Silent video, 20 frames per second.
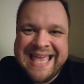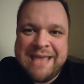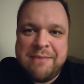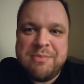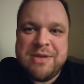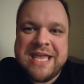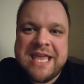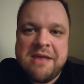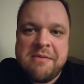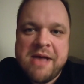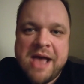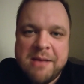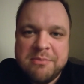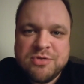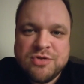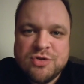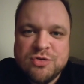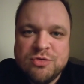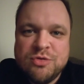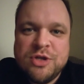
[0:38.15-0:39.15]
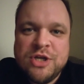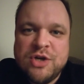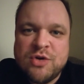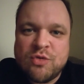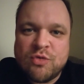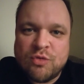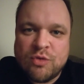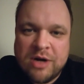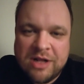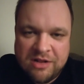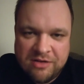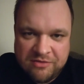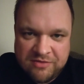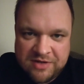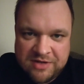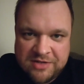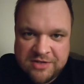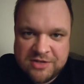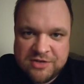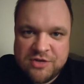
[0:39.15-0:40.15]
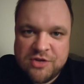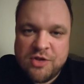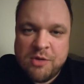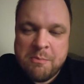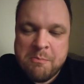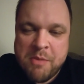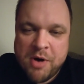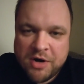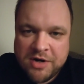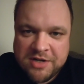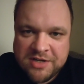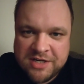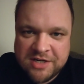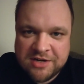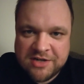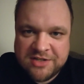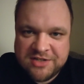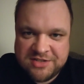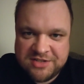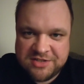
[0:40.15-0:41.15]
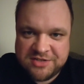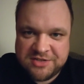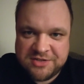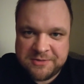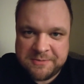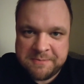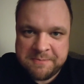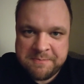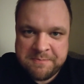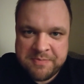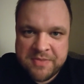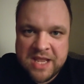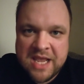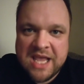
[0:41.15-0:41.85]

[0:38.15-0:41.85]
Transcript: it became absolutely irrelevant to the monetary system